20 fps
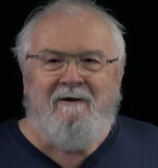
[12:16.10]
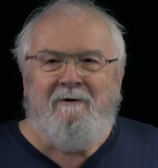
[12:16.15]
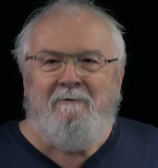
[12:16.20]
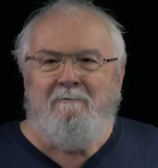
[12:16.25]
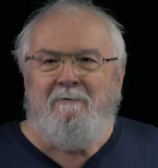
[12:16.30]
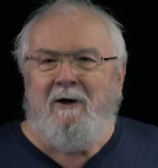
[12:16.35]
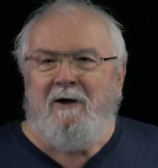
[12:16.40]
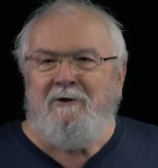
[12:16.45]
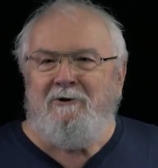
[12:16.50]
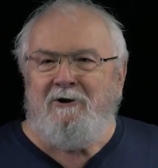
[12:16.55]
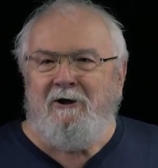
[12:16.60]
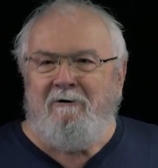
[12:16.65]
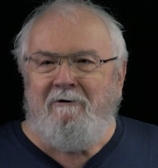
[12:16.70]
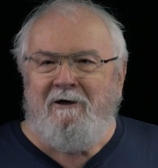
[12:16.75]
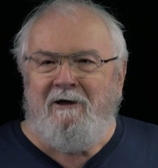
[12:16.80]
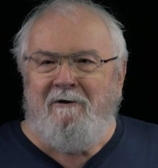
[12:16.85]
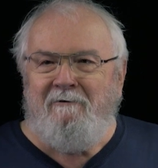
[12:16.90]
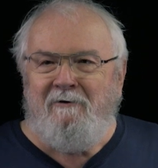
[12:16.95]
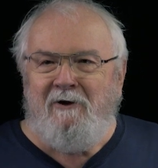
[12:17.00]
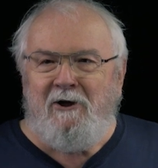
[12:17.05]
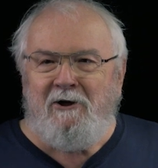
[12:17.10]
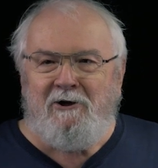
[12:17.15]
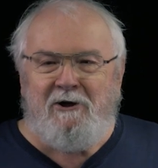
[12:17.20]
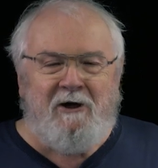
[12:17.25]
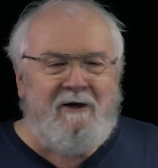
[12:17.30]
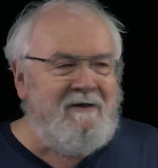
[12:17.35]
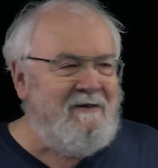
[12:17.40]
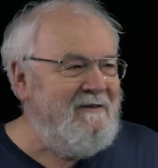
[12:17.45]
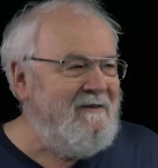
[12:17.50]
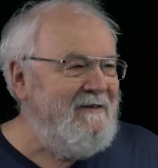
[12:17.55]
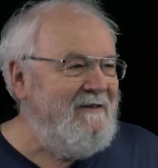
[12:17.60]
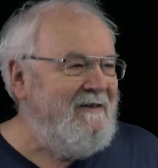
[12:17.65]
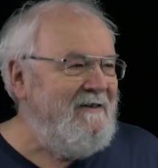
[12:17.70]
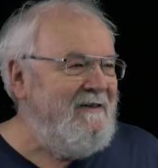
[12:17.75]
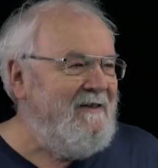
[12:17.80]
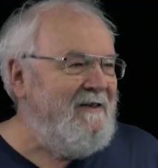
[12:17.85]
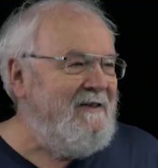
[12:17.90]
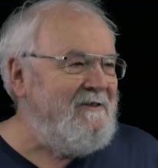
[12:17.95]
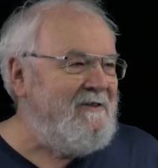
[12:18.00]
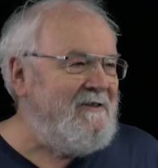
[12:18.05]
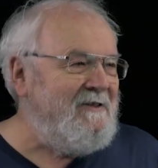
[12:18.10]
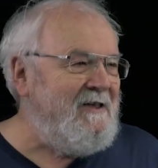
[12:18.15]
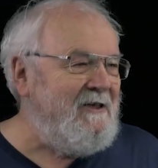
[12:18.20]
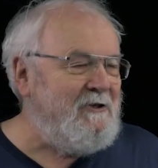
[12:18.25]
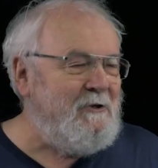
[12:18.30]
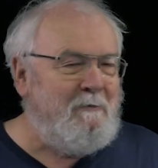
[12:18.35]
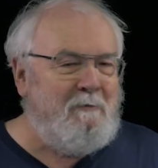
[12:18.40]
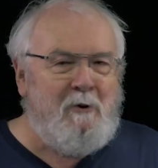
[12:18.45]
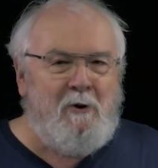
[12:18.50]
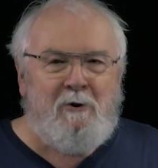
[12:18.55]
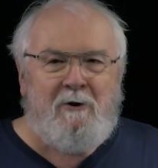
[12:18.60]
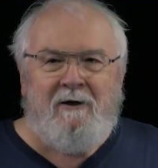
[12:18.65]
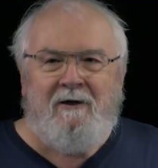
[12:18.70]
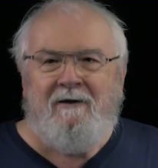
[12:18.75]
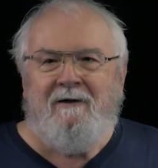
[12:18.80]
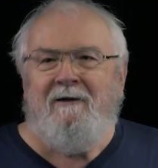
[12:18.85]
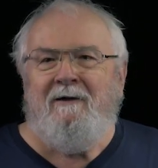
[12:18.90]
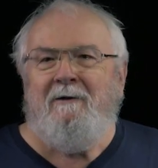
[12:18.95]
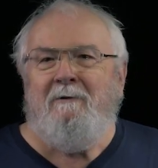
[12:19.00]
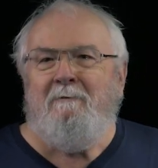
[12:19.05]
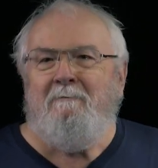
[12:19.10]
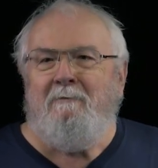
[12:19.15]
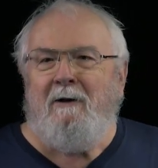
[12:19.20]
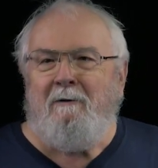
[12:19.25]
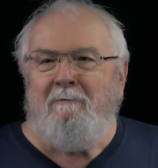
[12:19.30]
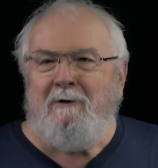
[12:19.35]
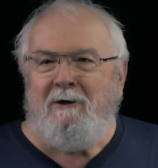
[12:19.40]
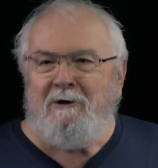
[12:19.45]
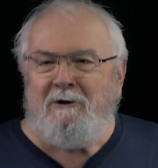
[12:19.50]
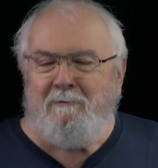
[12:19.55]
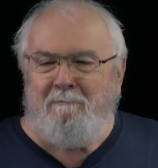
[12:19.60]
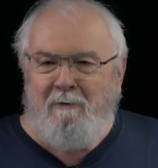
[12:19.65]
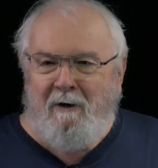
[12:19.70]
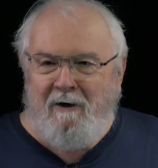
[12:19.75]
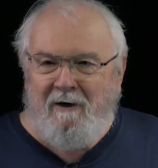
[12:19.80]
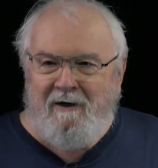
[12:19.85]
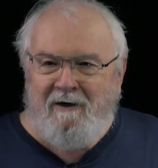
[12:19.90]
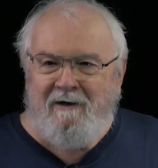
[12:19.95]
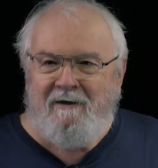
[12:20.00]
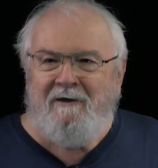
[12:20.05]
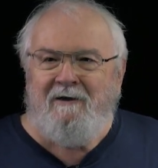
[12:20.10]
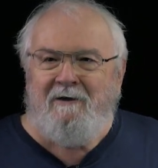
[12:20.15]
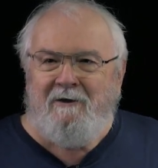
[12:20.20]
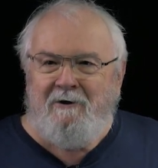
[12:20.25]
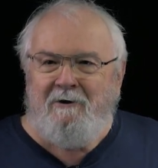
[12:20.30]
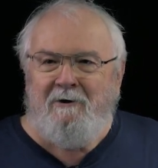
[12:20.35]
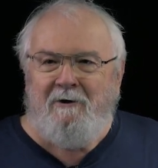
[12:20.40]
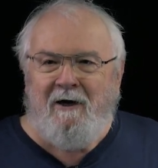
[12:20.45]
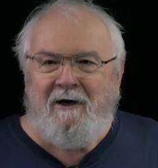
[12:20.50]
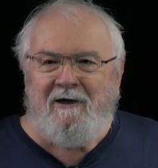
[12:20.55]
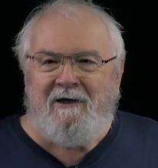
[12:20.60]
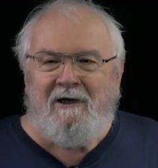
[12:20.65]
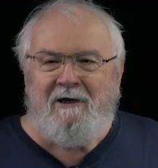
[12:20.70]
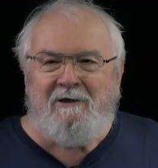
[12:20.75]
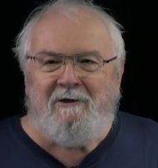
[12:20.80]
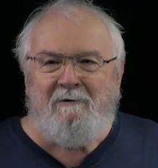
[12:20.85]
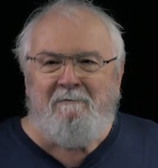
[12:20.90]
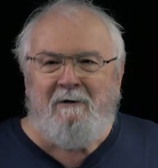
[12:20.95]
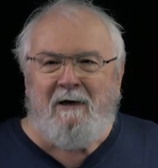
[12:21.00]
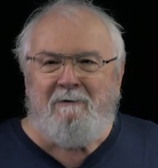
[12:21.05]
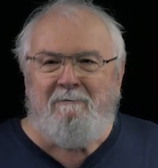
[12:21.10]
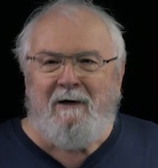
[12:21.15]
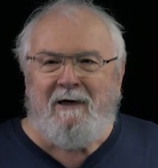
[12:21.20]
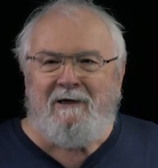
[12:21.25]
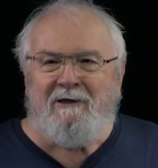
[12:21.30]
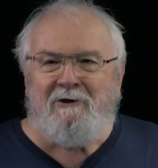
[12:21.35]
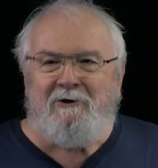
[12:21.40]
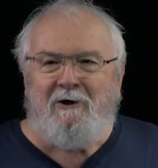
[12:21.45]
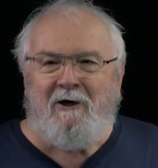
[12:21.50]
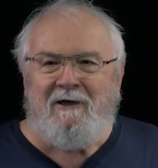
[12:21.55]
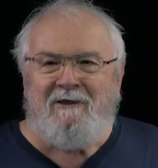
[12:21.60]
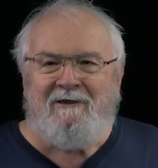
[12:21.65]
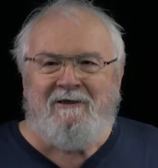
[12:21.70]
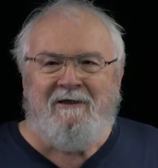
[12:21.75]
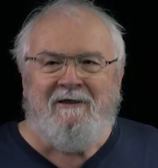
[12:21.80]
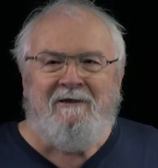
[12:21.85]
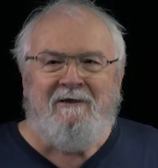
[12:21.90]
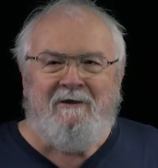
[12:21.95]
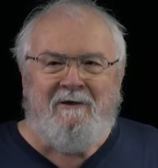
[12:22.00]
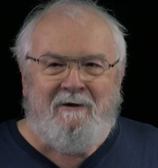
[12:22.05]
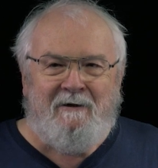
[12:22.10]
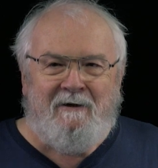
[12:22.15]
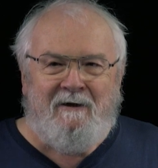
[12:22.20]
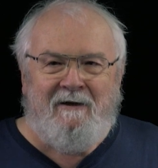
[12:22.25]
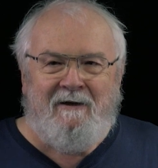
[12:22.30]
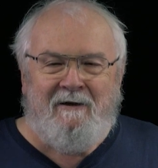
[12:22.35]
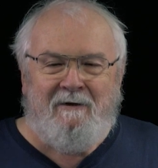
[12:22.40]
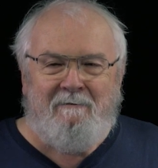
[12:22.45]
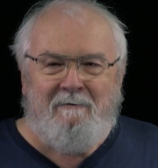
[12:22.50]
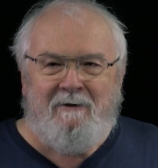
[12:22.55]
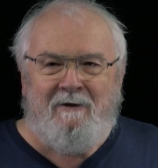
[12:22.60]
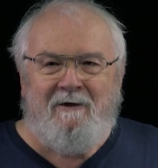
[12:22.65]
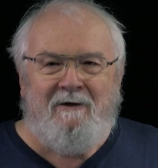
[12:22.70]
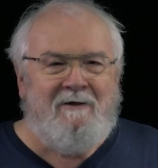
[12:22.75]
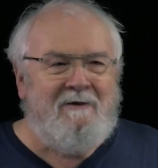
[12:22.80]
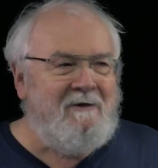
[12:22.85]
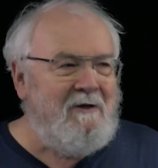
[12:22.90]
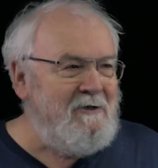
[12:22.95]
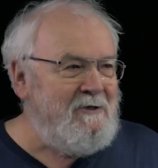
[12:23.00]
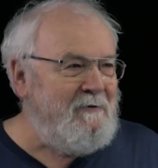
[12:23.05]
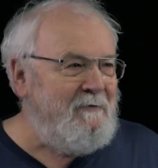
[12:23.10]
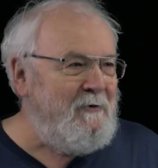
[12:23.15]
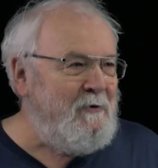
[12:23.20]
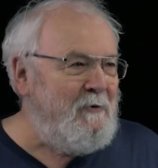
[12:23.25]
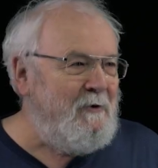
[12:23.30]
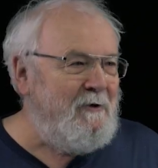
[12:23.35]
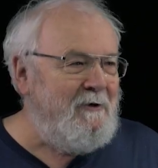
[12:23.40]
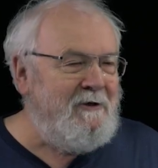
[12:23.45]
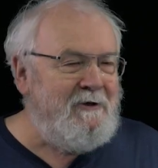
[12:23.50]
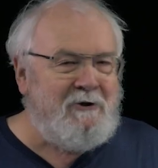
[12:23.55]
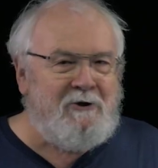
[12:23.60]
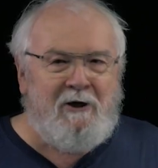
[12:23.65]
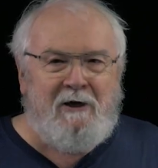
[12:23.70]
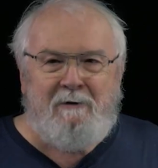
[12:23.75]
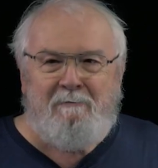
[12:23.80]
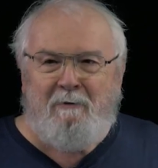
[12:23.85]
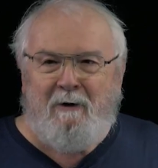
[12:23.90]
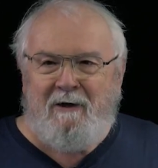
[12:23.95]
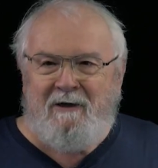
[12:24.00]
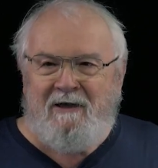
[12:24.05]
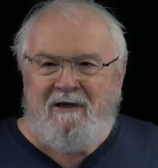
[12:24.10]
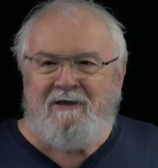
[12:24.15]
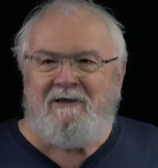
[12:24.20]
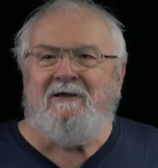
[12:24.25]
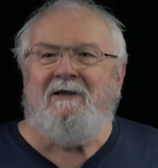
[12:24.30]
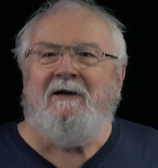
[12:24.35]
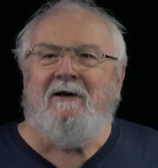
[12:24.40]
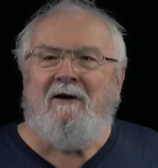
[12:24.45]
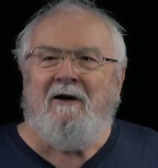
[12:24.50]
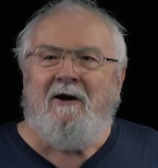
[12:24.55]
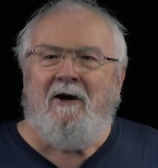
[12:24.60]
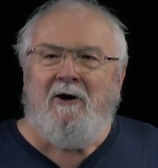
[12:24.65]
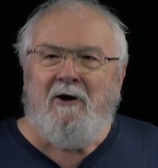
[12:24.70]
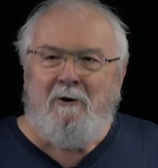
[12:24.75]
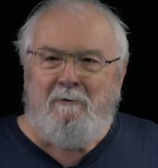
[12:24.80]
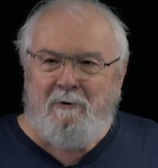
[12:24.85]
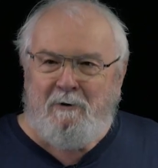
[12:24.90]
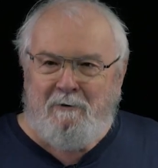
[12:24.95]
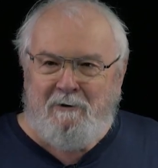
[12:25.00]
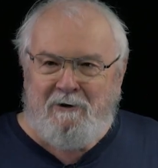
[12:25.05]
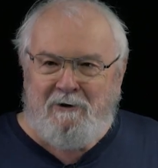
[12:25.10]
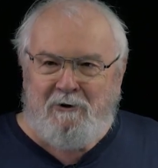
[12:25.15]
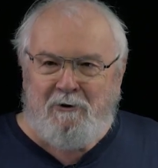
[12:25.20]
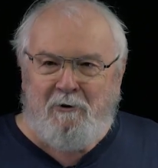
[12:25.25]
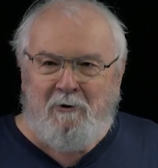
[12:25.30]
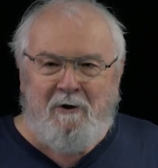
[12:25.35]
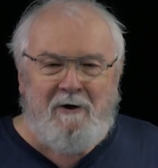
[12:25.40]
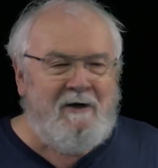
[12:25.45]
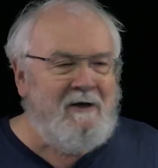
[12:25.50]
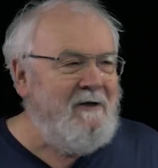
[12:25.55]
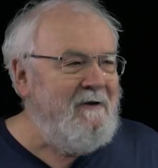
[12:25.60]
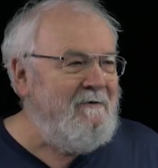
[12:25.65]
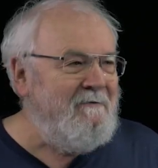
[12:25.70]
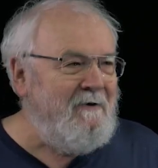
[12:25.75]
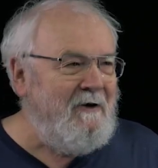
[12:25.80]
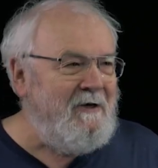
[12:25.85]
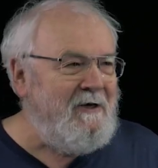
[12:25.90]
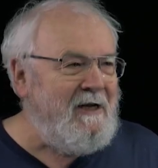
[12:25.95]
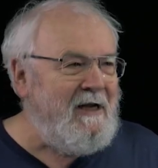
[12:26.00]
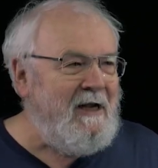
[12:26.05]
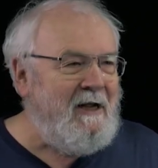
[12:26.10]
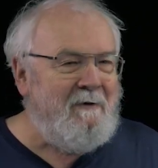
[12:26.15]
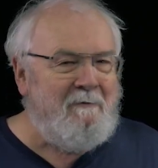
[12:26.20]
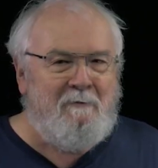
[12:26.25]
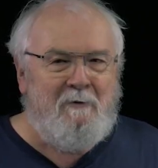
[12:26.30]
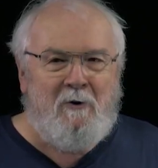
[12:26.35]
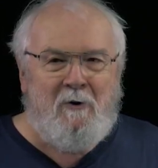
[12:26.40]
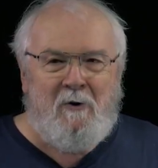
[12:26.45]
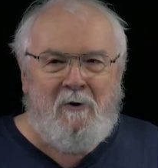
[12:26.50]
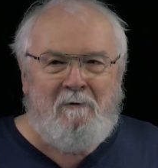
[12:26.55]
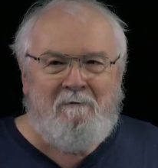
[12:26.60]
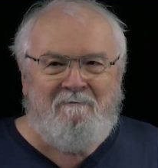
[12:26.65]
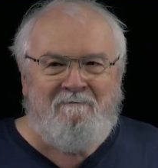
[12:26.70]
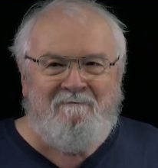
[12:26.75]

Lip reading: by Jerry Leverscher is such a book published by United Kingdom Mathematics Trust. Those of you who are intrigued by this, I hope you enjoy finding out more.